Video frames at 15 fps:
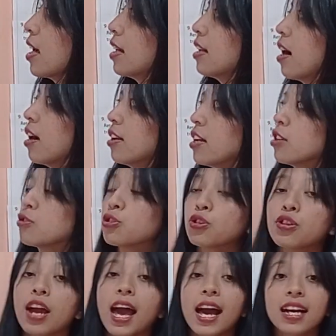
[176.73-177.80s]
an
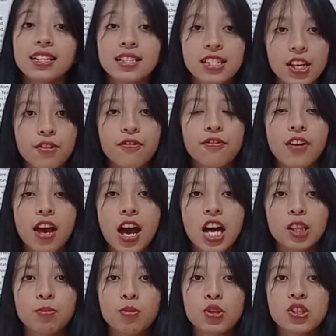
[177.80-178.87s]
interactive
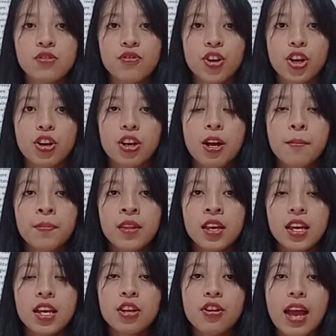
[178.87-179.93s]
atmosphere,
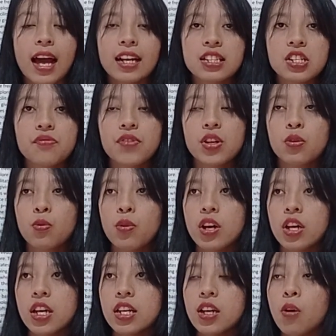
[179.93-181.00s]
interactive
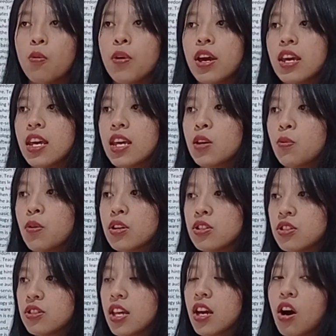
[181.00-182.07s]
in a way which
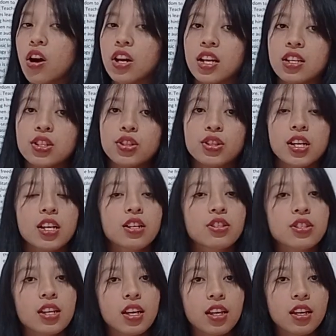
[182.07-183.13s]
they are
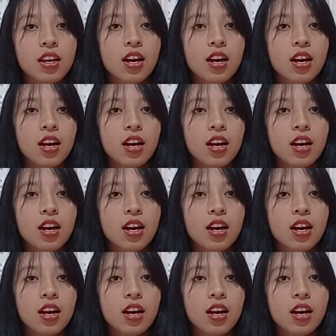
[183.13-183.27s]
exchanging